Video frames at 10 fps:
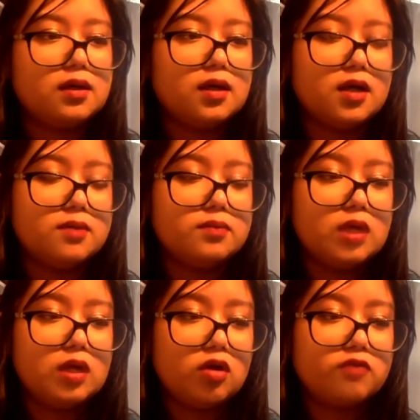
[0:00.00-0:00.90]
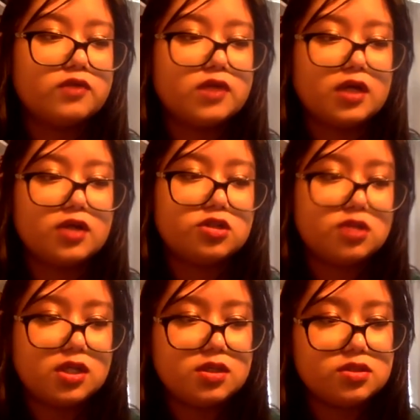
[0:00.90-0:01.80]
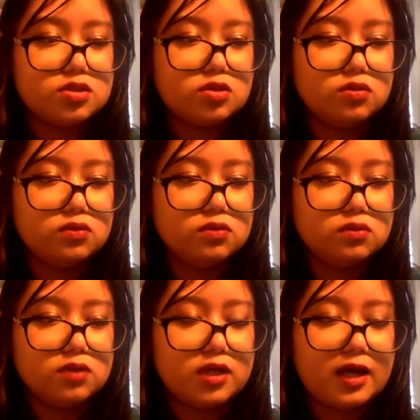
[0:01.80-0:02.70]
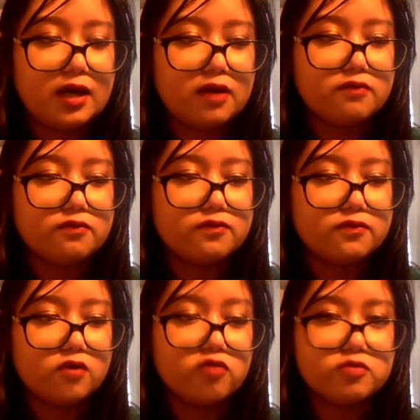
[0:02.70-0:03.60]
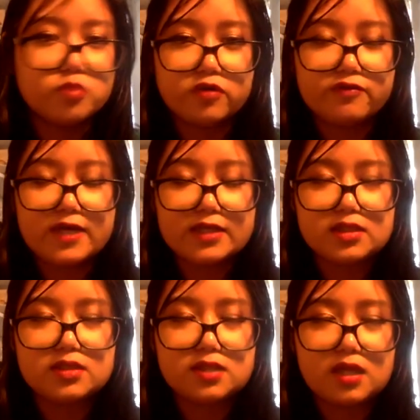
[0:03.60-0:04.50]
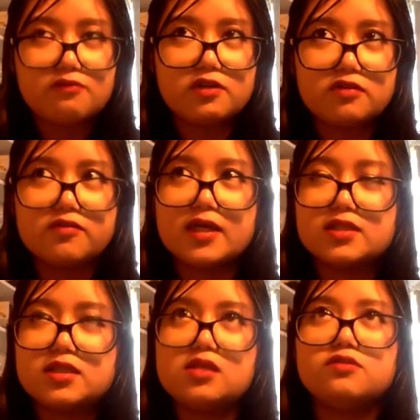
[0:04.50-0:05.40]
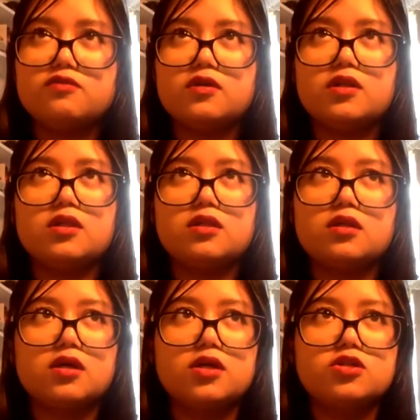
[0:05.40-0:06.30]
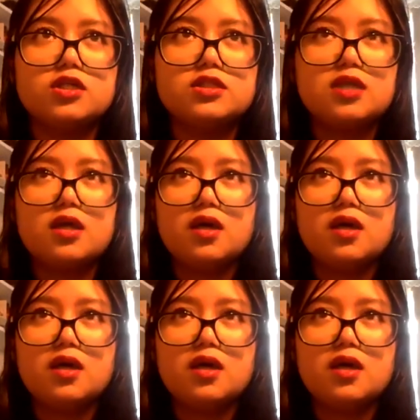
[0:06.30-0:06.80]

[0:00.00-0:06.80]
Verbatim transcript: um, a lot of the countries who have overbought vaccines, they have enough vaccines for their countries,